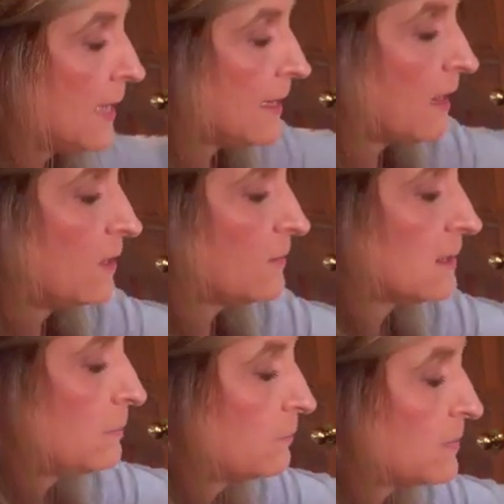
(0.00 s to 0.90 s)
Now I know
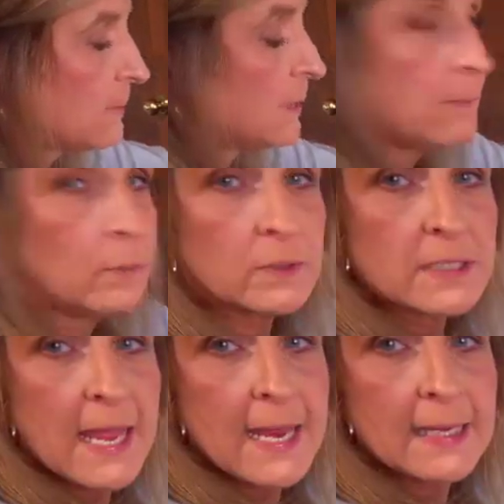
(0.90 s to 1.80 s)
some people will
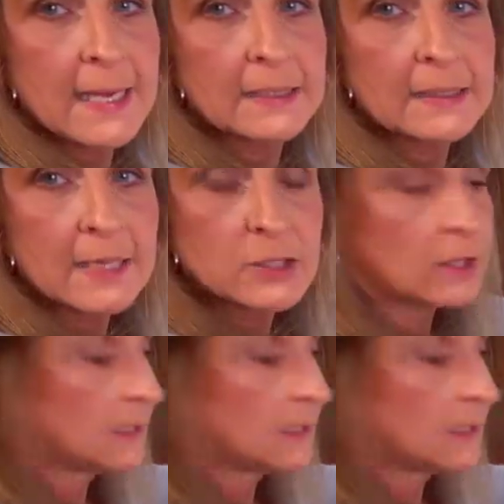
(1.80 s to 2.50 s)
take and actually